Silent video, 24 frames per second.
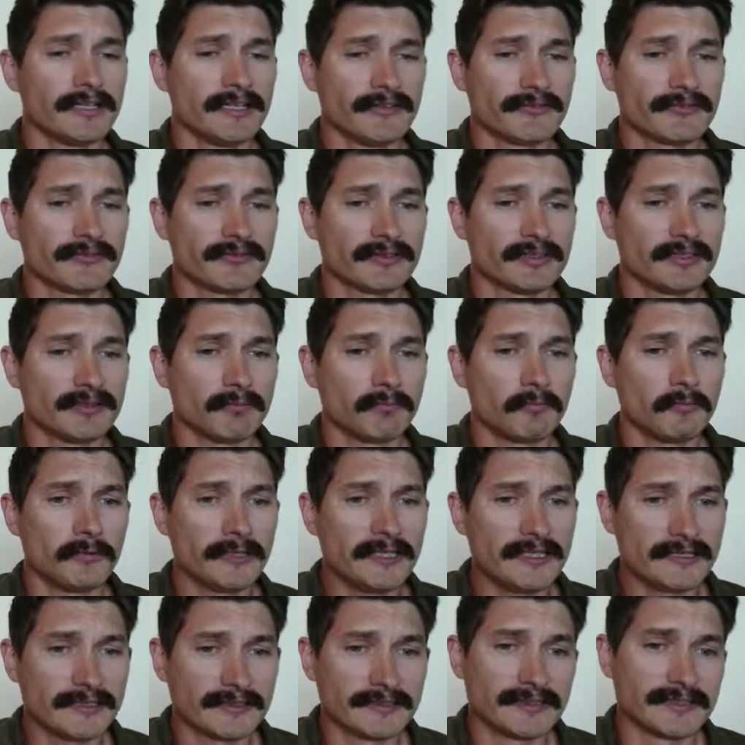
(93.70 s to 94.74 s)
If the
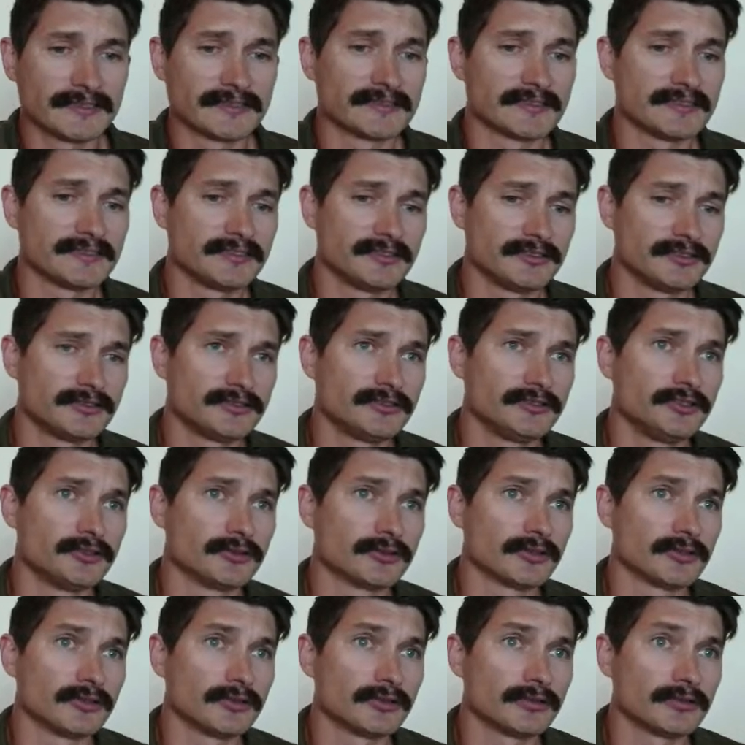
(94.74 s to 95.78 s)
weakness is
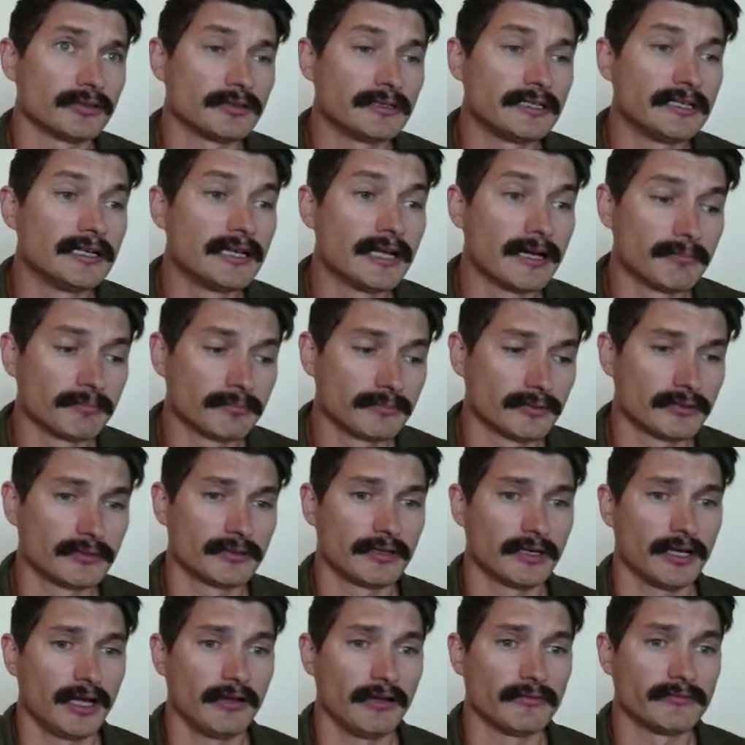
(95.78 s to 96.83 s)
your
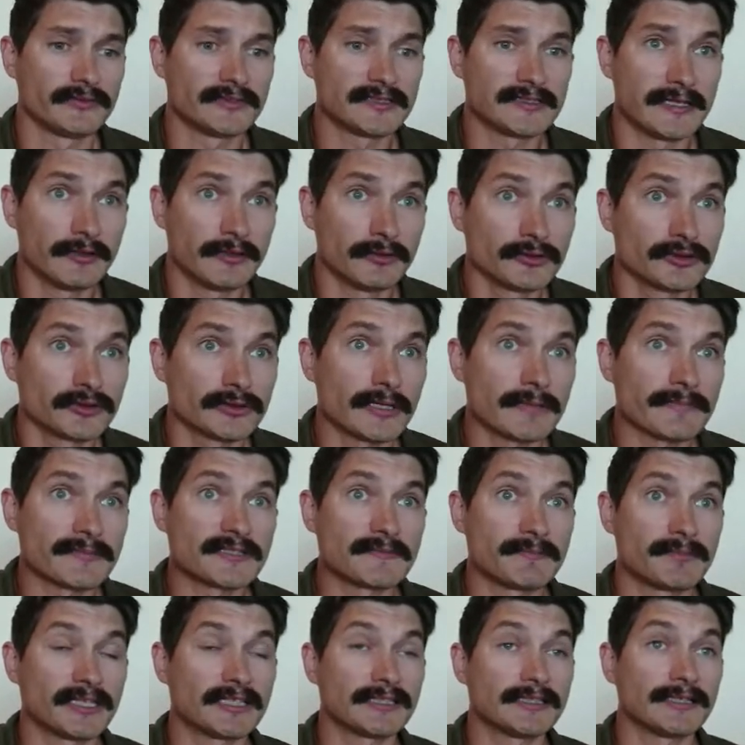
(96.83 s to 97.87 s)
number of sales
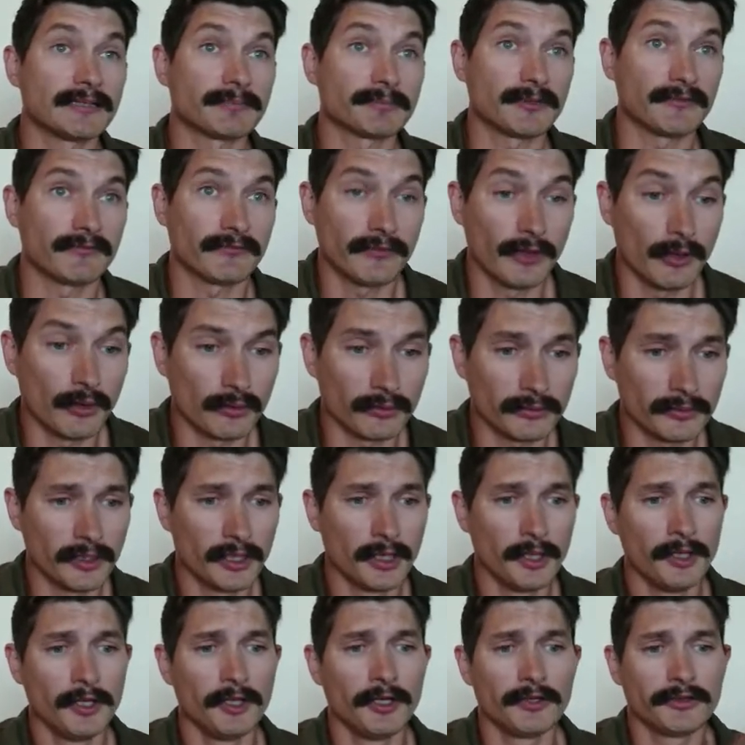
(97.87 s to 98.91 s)
reps picking up the phone,